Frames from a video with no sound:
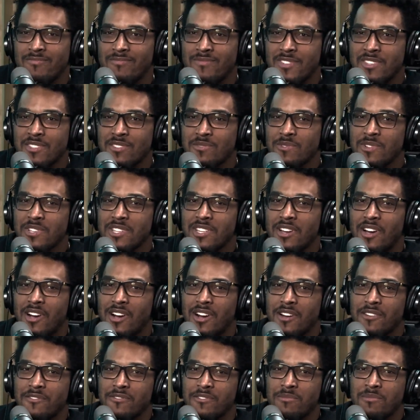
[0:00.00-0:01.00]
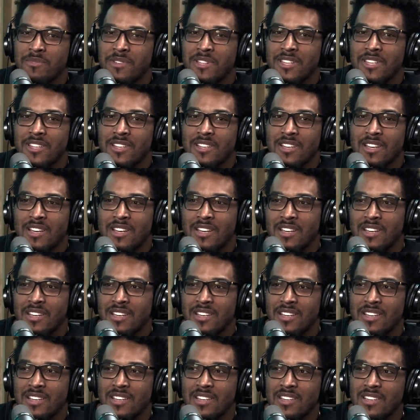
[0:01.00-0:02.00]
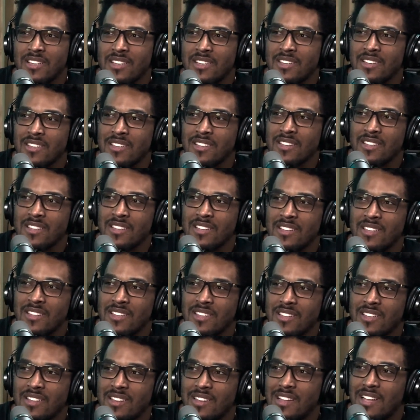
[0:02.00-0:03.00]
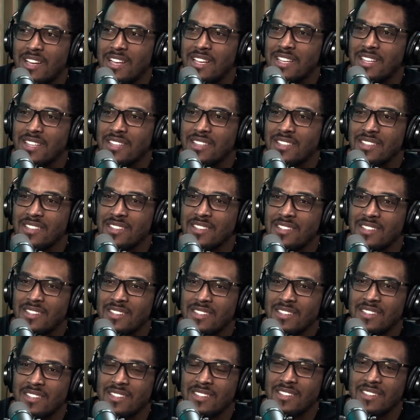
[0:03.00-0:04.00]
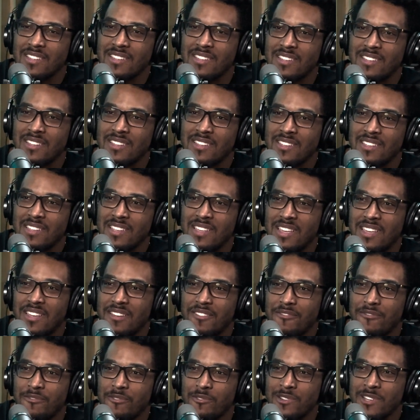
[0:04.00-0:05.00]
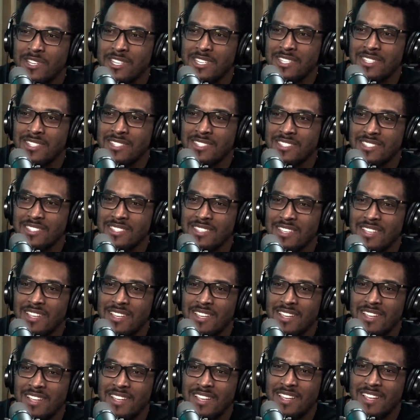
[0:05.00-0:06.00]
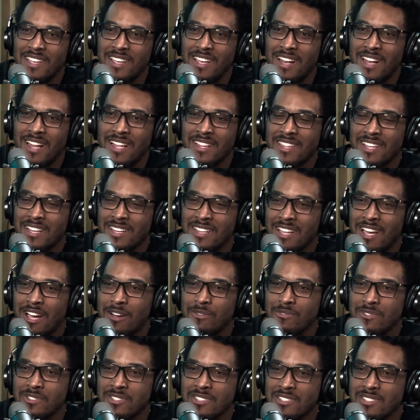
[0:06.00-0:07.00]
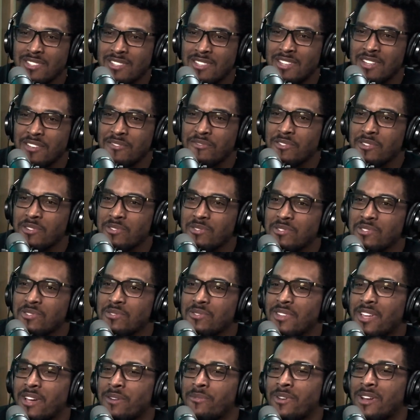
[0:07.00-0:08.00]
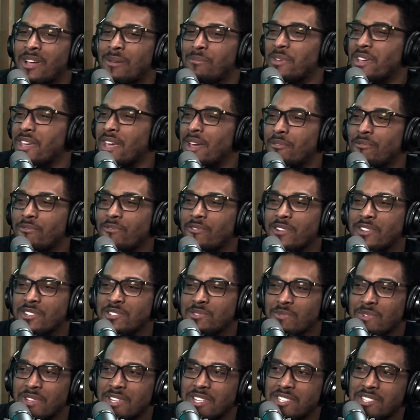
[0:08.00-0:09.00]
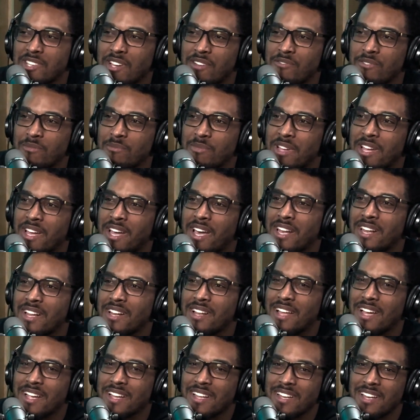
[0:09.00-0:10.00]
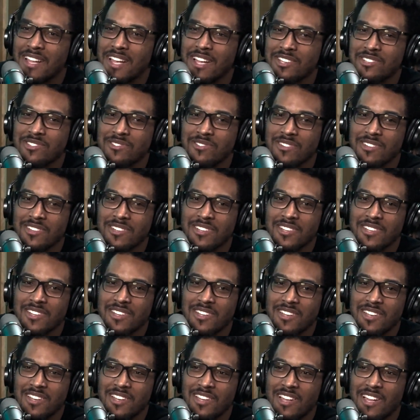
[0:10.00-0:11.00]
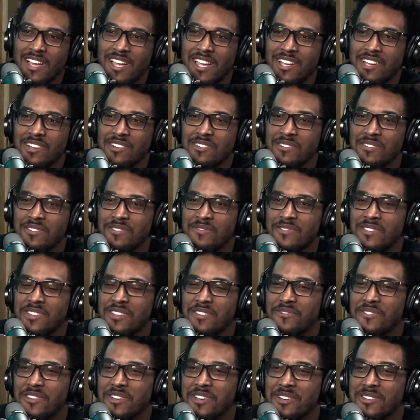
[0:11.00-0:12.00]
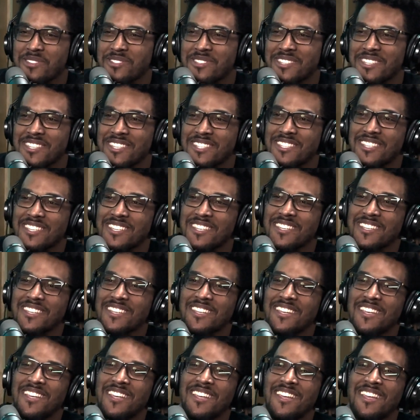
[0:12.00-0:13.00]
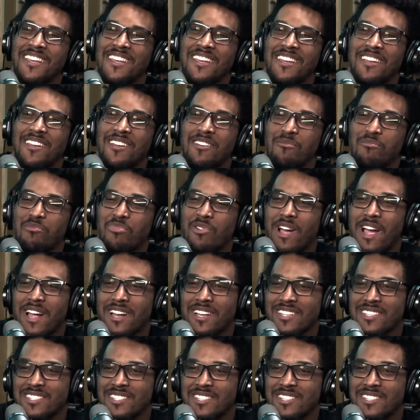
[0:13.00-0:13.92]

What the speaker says: it's really hard for me to like hit friends, and I think that was difficult too. Like when I became friends with each of them, it added like an extra layer of difficulty to practice,